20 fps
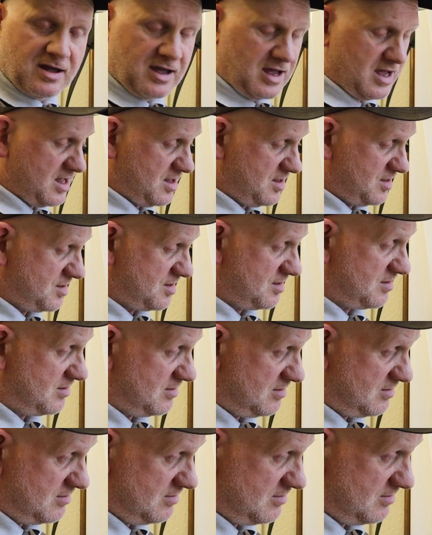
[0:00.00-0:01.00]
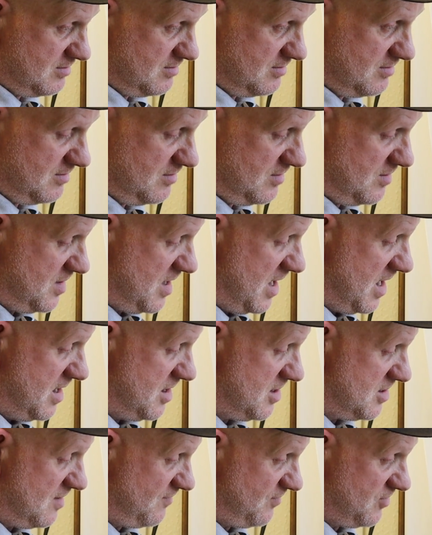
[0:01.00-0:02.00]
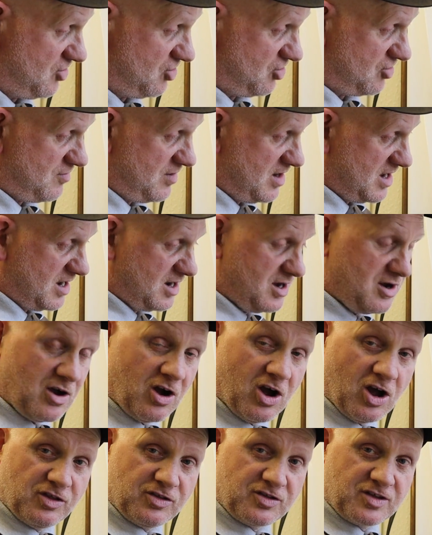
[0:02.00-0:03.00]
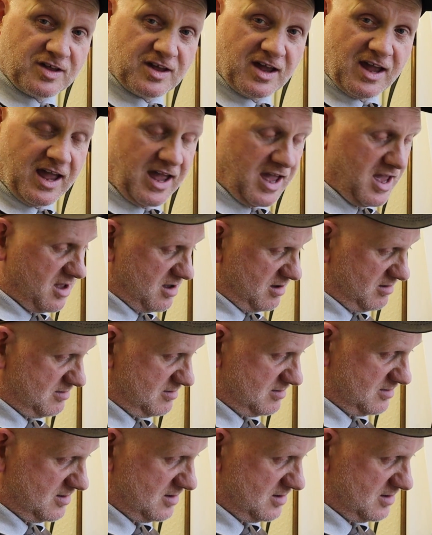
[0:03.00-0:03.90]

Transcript: it's taken off the screen onto here.